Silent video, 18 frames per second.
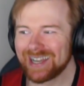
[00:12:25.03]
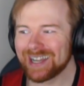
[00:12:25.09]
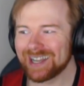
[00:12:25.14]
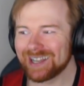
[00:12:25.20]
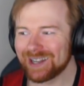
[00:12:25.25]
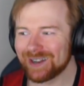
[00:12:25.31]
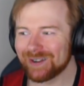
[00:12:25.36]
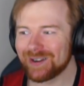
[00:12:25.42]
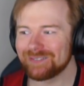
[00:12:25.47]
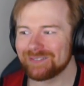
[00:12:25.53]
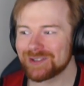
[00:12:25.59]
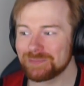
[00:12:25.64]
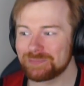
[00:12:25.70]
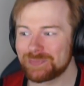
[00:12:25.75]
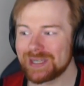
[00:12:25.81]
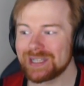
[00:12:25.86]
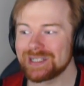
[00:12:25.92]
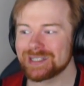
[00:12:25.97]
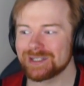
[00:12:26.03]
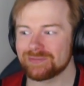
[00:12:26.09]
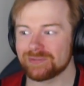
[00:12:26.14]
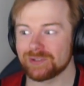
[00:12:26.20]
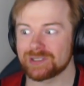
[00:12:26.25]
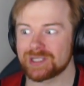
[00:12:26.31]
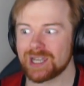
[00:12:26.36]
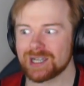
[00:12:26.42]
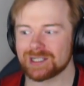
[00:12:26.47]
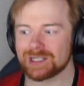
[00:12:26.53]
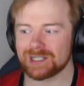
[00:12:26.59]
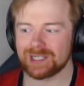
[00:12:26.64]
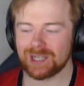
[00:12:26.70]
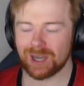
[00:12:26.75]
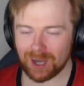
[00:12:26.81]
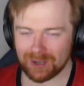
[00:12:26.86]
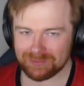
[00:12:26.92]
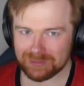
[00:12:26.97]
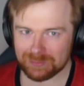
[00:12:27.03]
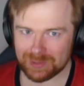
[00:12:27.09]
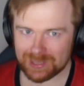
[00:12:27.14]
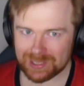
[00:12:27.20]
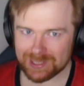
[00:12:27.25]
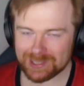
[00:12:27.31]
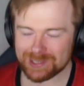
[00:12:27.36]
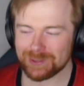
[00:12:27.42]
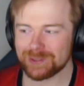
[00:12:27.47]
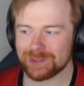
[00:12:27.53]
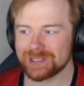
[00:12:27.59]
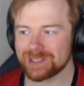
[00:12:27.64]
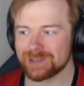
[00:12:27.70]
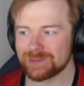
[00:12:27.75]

You know, I've competed for technically $500,000